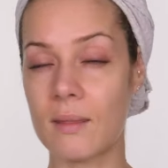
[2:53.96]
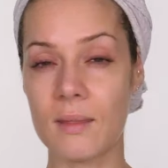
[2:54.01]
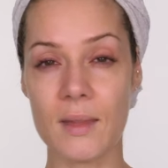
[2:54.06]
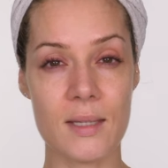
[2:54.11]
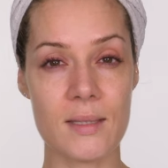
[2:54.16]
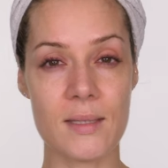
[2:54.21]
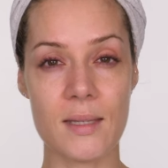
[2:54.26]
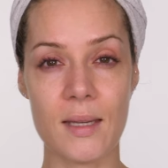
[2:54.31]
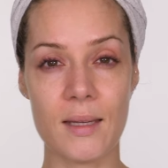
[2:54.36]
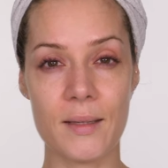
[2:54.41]

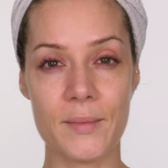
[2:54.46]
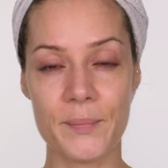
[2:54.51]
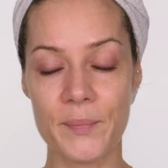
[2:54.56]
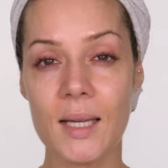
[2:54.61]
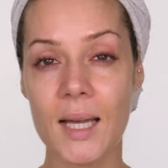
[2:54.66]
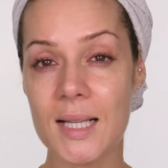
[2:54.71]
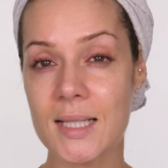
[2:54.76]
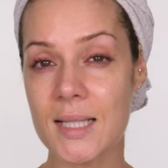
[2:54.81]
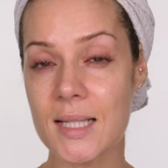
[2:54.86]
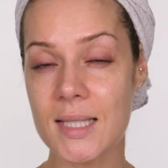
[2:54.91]
That's it.
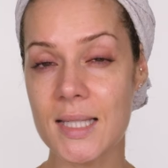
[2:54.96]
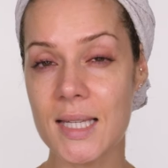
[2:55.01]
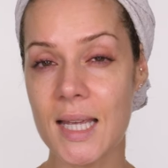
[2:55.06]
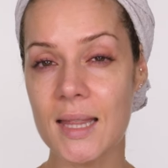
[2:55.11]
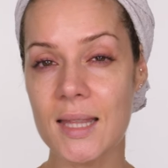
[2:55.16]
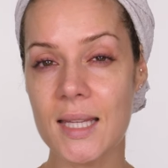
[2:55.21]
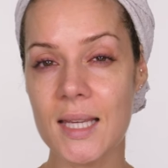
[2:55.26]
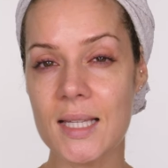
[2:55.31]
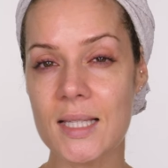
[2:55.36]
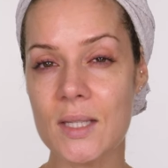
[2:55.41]
As I
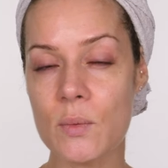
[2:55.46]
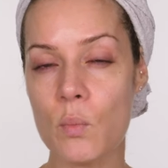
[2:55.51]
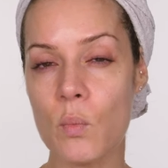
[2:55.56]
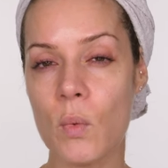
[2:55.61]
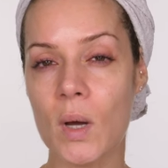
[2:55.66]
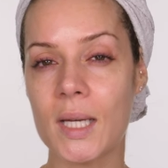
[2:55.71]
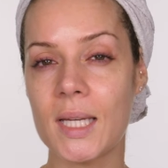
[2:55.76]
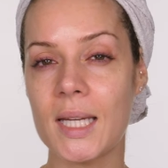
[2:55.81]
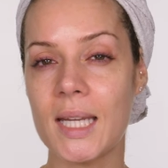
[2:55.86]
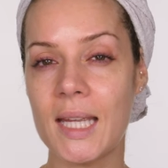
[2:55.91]
said, there isn't
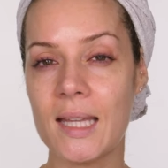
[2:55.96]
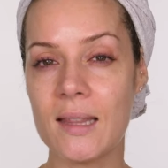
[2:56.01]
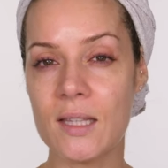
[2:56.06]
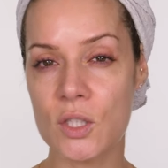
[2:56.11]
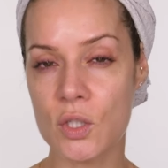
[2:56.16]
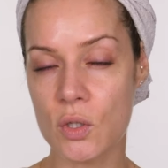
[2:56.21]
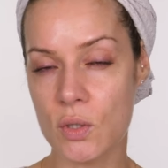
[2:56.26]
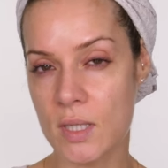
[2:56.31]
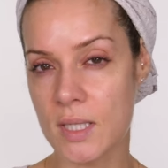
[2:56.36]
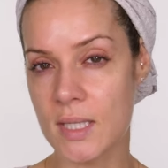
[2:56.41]
one in the
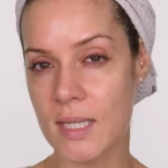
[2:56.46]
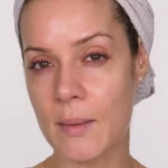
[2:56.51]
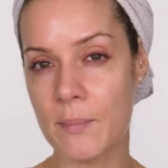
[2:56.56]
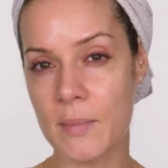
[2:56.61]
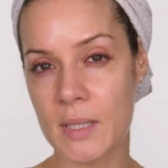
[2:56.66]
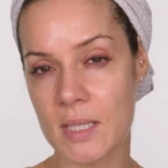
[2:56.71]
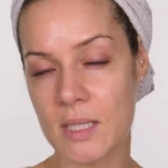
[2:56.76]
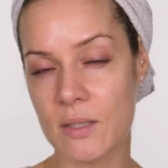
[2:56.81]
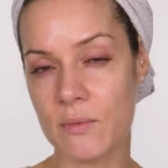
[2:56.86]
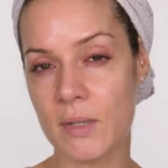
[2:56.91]
Dr. Sam
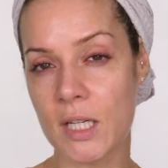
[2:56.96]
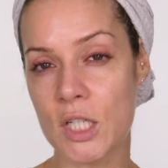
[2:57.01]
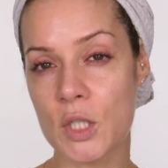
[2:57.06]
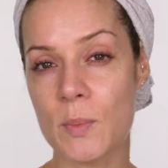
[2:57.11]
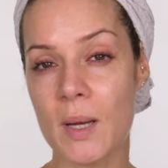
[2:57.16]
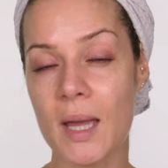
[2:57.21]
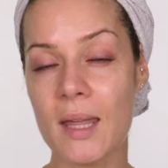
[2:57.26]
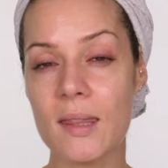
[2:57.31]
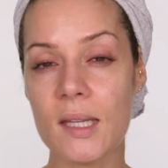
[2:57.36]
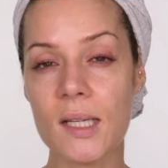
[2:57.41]
Bunting range,
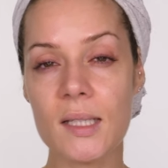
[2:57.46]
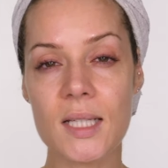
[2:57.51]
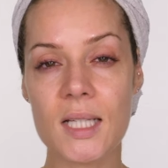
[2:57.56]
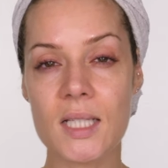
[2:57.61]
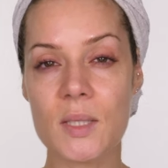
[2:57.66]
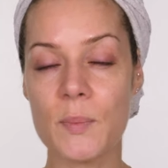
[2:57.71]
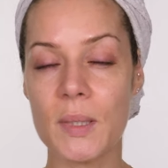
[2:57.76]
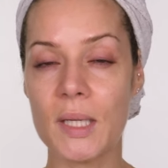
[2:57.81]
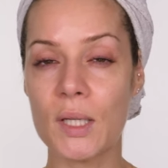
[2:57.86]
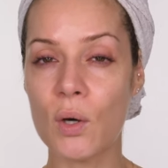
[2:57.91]
but I think
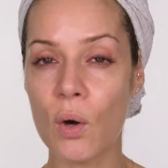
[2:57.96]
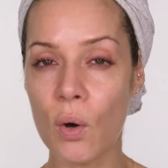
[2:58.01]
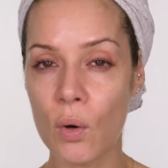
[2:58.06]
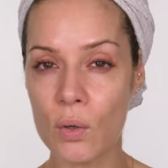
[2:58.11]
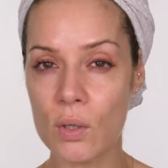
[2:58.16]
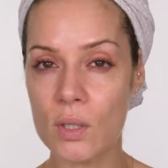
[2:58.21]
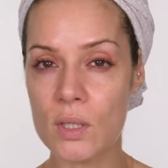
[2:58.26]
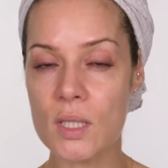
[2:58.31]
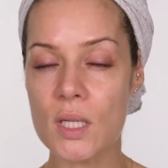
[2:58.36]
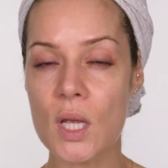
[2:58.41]
that's
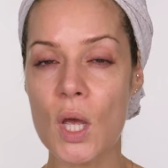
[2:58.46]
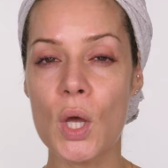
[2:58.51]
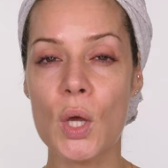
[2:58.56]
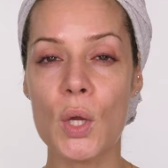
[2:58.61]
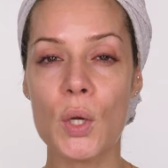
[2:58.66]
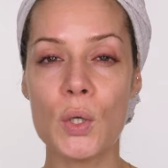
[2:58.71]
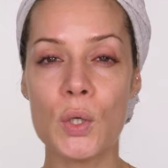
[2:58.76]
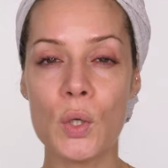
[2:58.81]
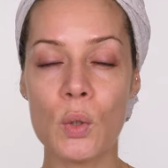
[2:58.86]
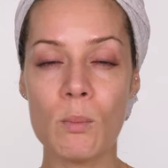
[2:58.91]
because
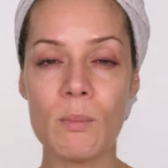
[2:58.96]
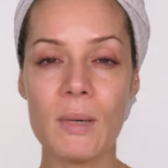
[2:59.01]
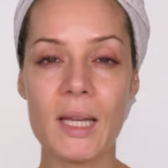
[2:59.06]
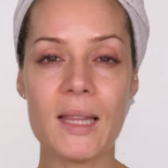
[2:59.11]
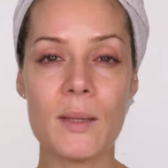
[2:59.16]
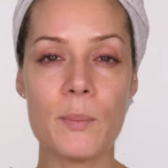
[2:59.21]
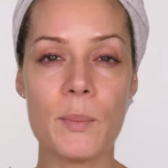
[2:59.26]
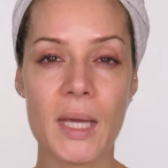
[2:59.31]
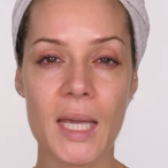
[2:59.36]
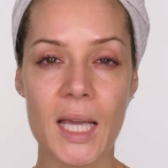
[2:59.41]
normally
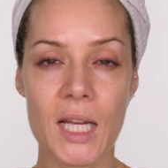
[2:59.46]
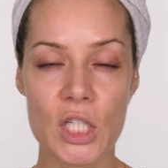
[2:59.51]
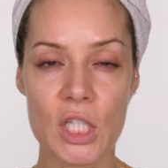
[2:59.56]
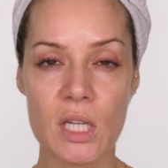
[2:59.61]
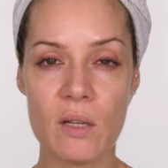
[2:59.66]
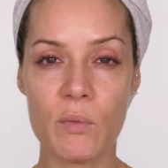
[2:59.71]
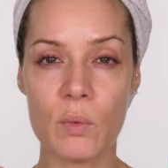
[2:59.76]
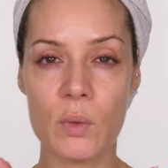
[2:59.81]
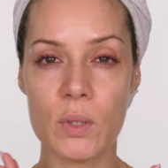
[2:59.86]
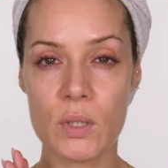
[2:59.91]
the pH
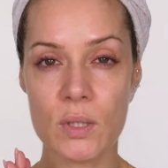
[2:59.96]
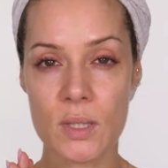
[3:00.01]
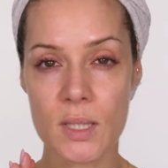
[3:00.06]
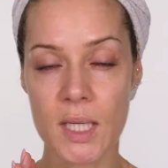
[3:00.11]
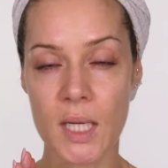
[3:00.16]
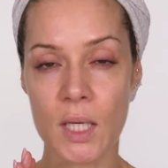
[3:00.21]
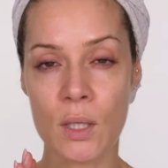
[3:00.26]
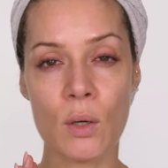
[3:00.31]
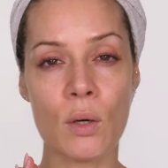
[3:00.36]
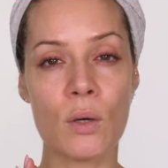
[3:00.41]
level in your
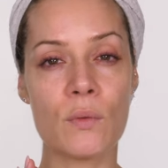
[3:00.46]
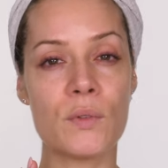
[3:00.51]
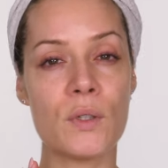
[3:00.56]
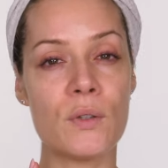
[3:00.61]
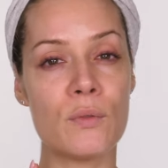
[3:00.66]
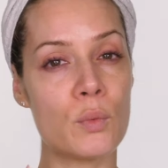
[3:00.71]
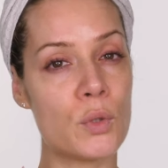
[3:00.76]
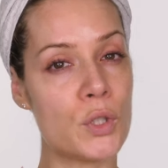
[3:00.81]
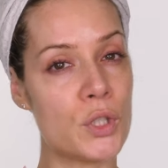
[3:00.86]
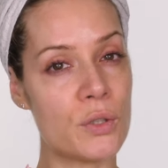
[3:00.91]
skin after
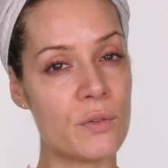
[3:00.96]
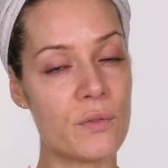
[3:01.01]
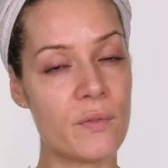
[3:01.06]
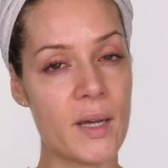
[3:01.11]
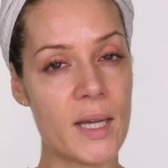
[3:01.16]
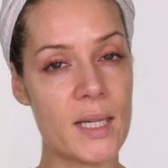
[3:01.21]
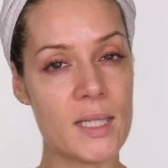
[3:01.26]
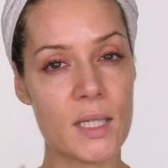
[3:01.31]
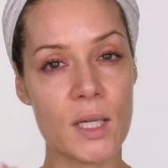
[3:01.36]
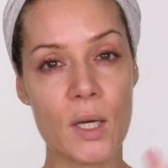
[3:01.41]
you've washed your
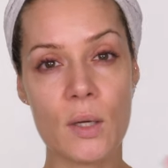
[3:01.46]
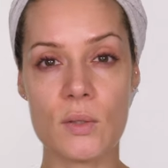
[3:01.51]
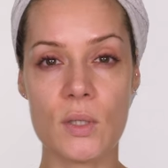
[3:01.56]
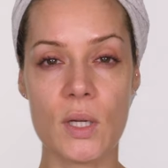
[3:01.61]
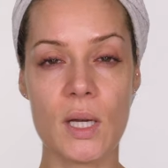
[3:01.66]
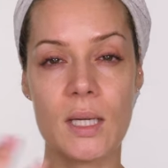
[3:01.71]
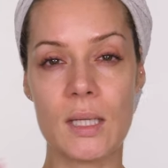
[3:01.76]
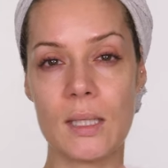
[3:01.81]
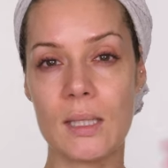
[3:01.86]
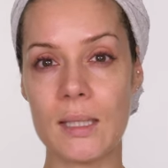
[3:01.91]
face goes
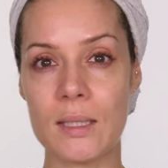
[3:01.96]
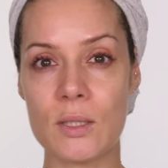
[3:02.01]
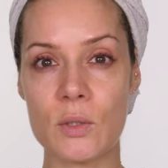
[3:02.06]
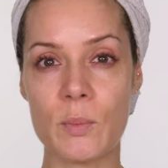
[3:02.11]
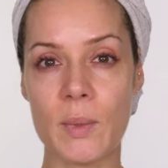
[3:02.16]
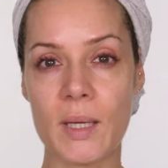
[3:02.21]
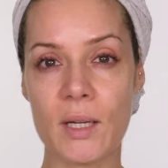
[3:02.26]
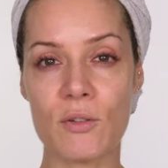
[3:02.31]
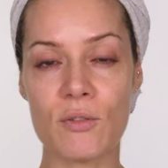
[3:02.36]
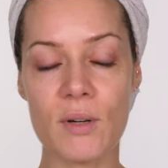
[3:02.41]
kind of a little
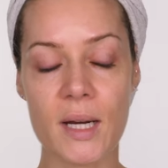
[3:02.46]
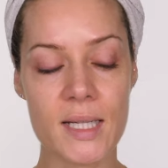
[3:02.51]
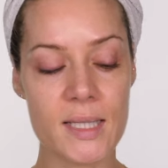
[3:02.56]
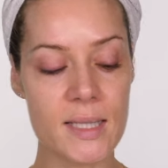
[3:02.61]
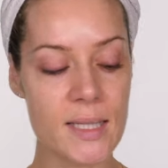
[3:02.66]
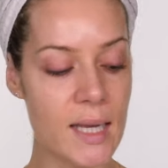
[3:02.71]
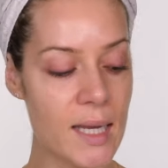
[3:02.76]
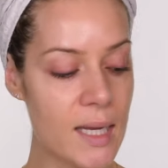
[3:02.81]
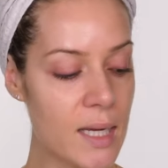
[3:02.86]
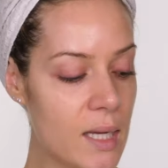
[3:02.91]
bit
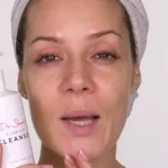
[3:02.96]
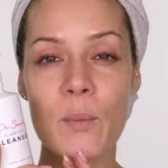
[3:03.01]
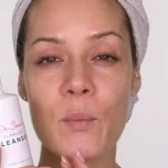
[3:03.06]
crazy.